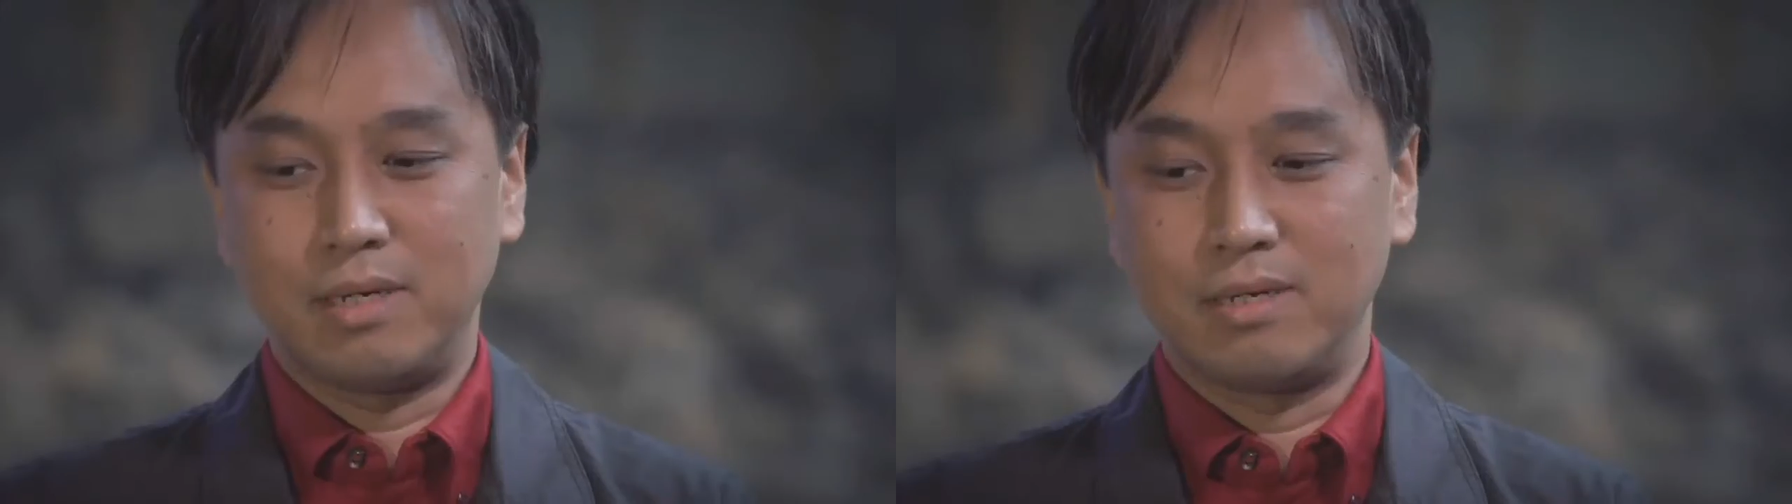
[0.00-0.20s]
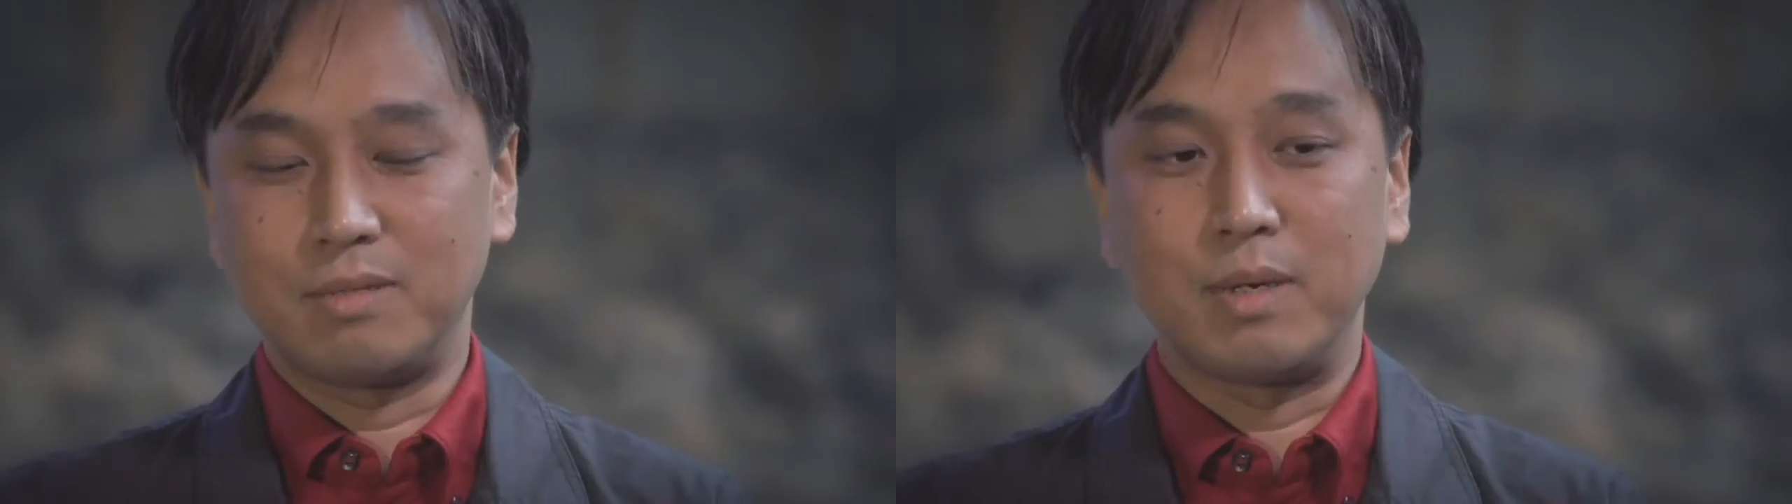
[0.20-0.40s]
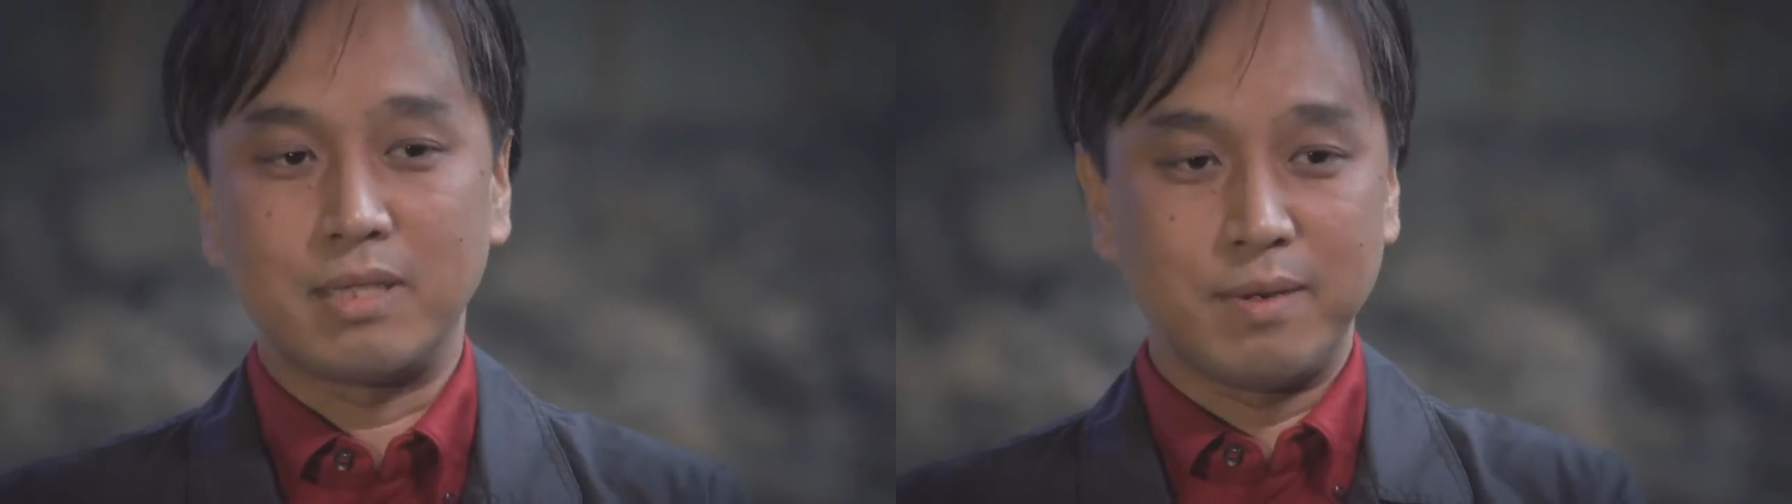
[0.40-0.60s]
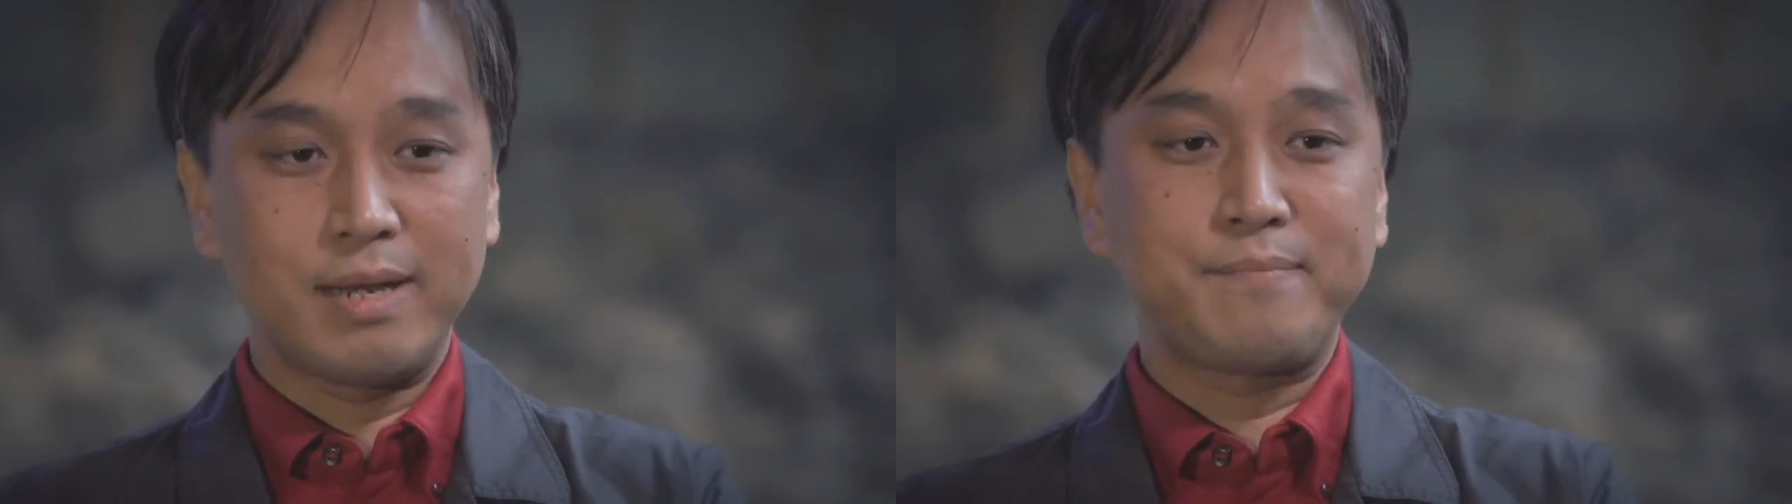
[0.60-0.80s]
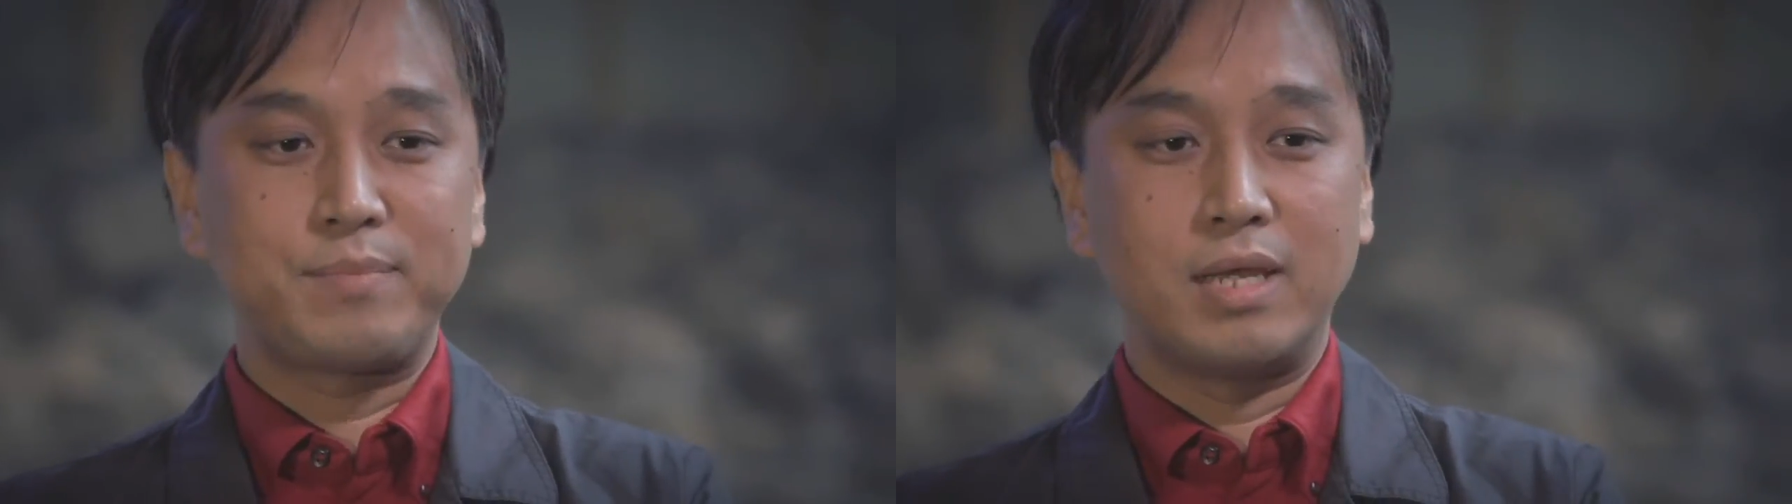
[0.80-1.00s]
careless,
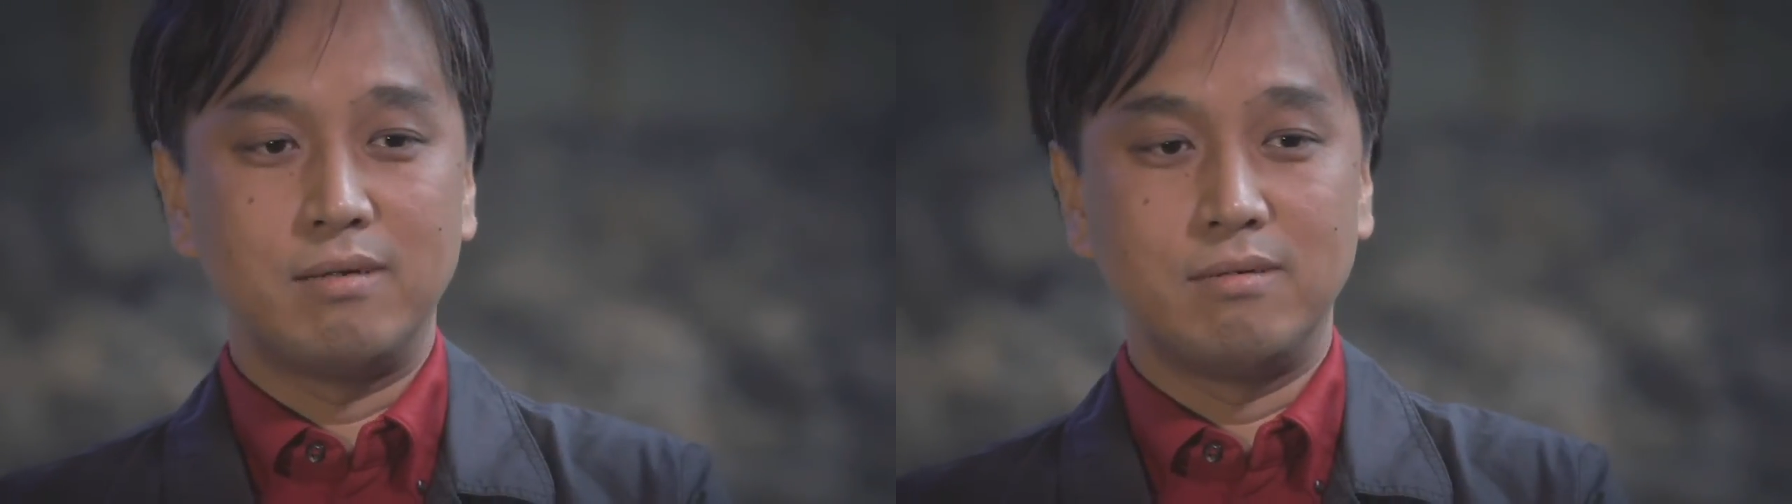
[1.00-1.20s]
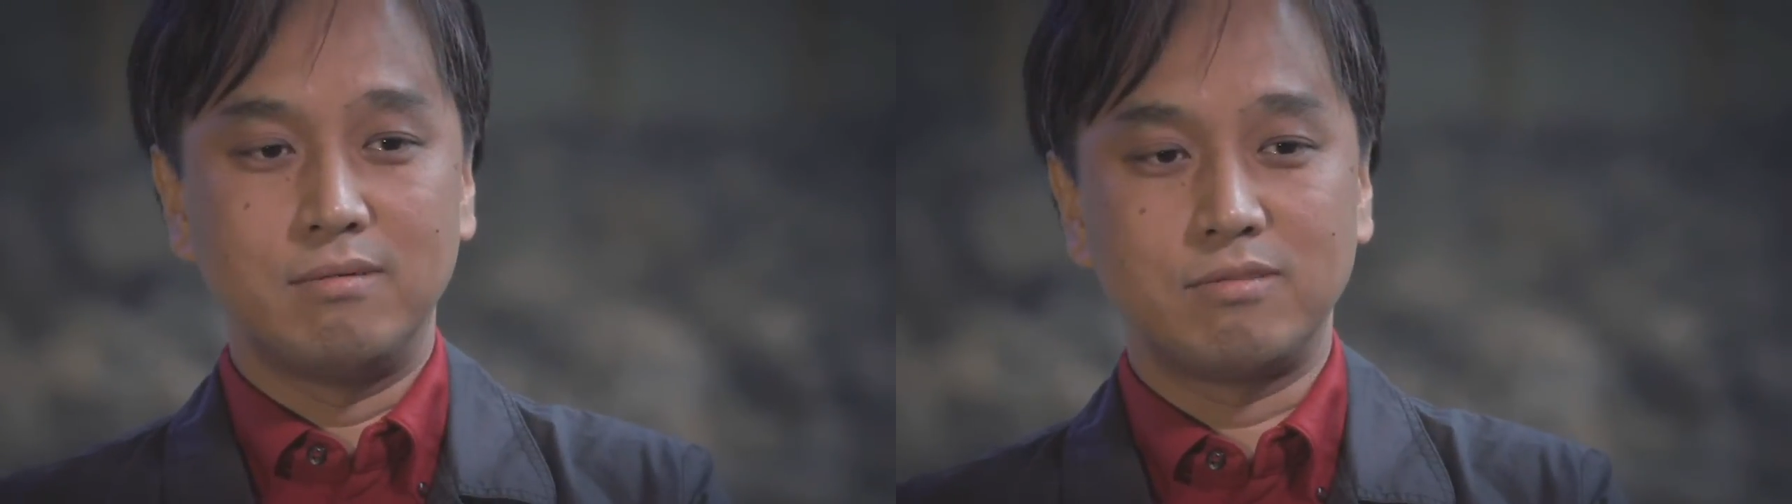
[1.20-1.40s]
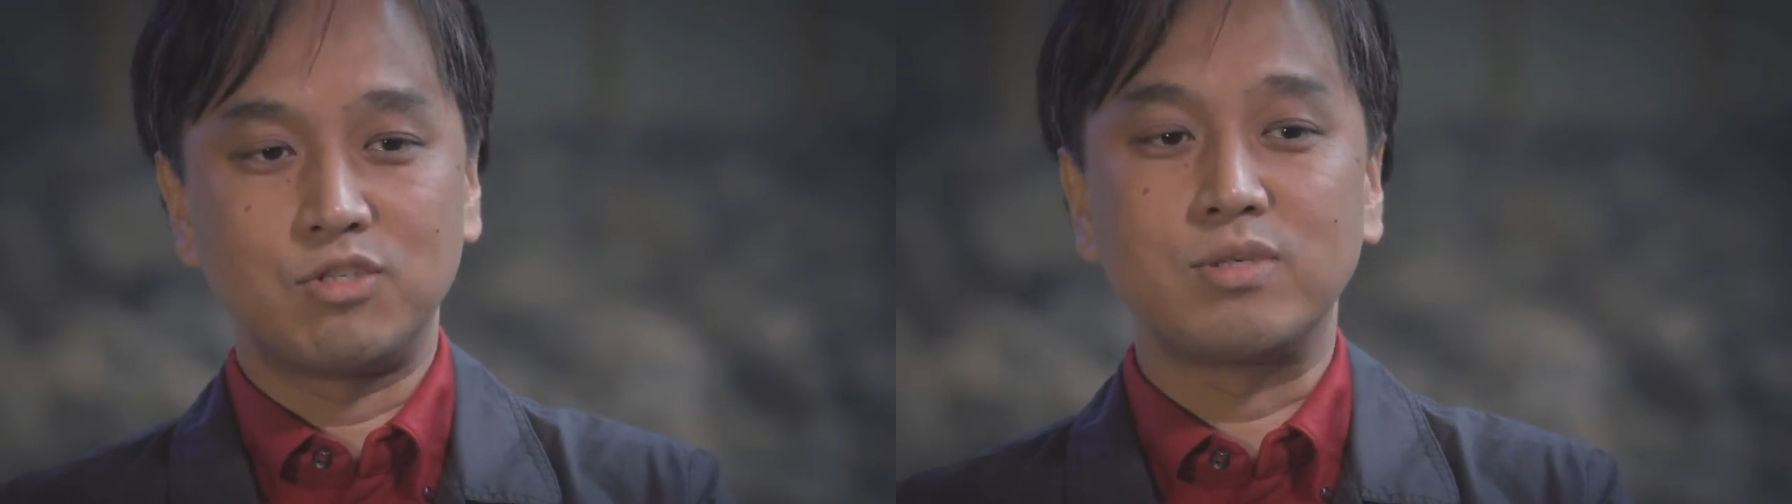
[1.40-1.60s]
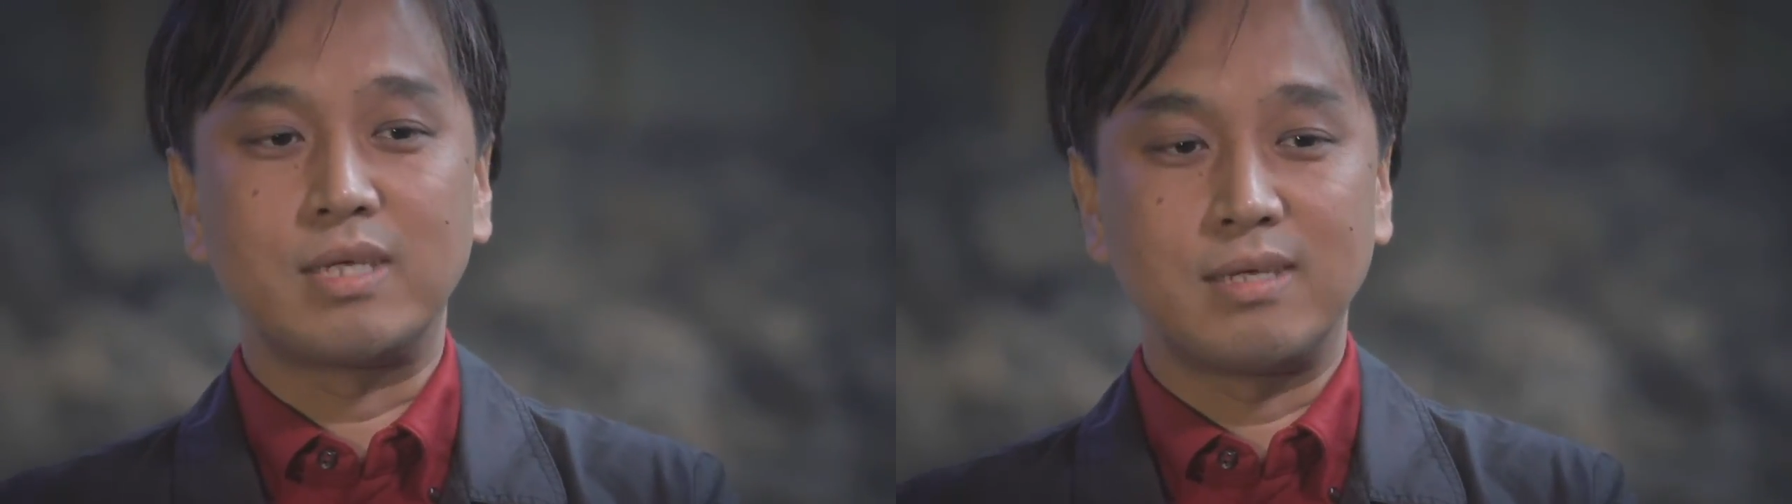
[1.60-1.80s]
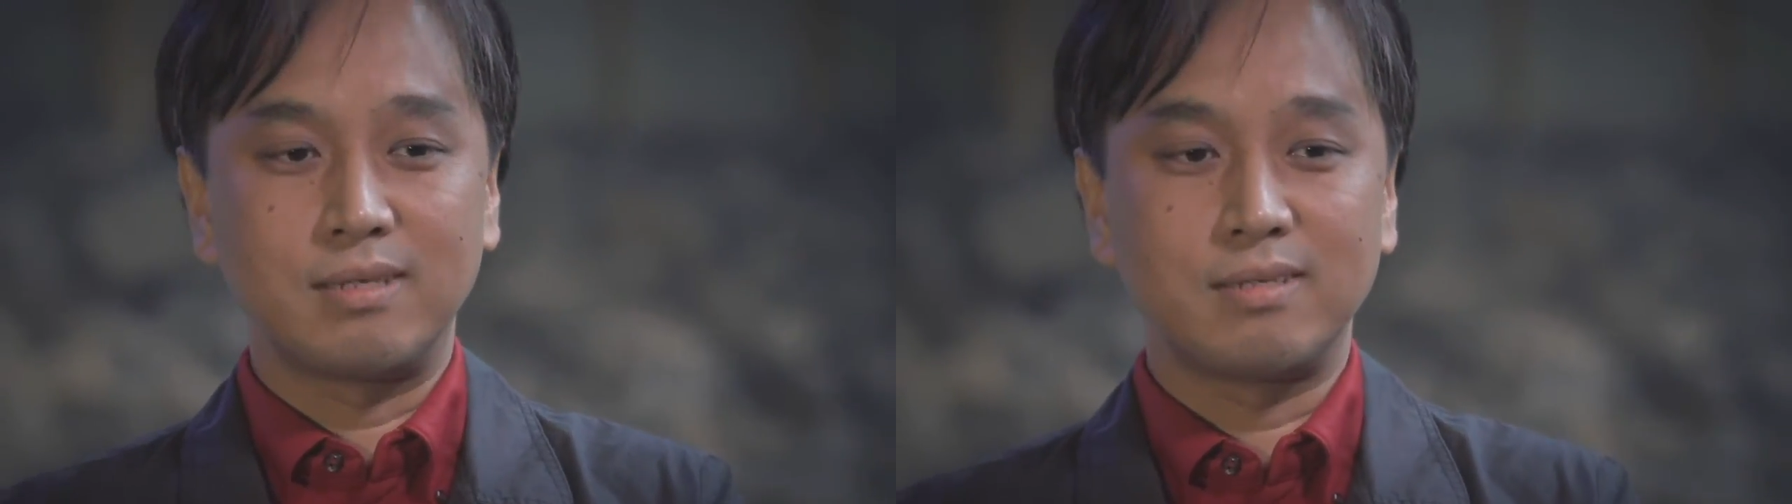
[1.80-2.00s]
and every so
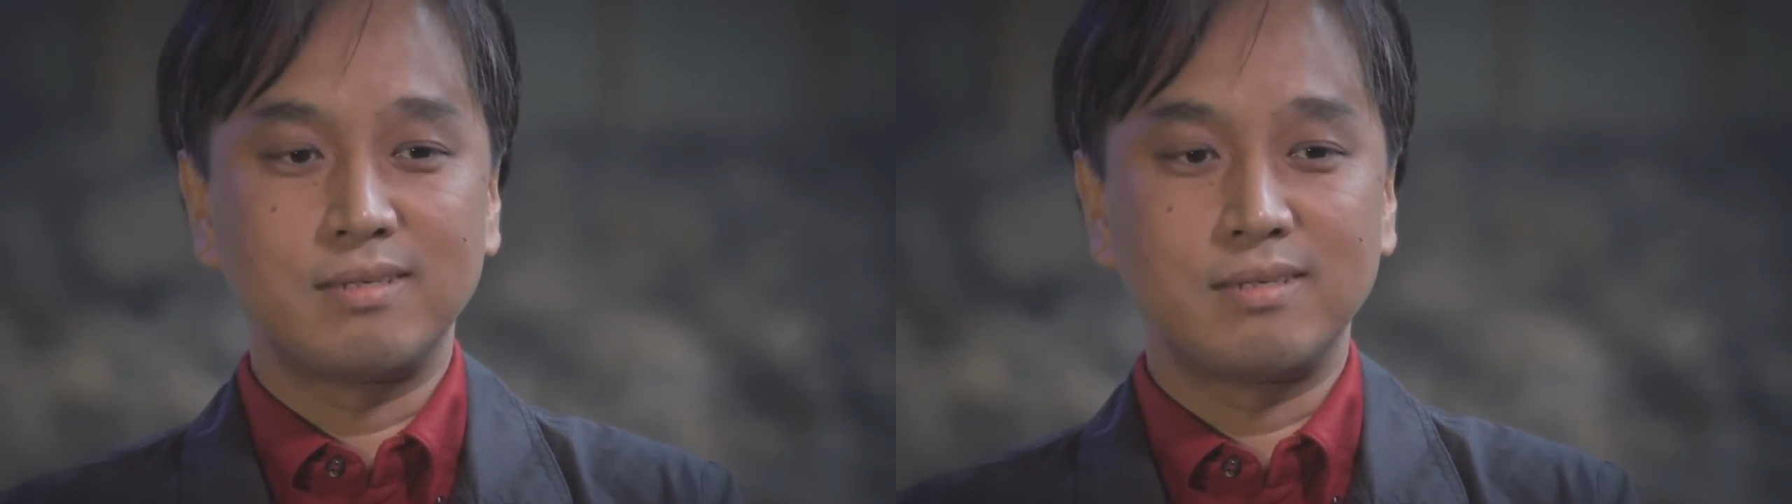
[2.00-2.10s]
often